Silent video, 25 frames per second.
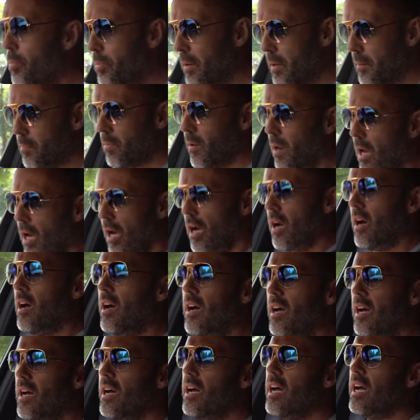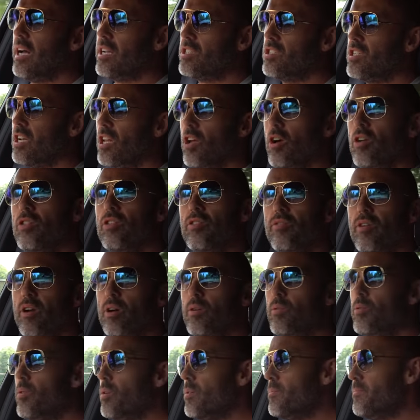people are actually on the
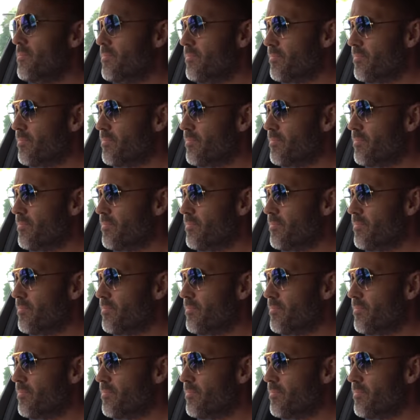road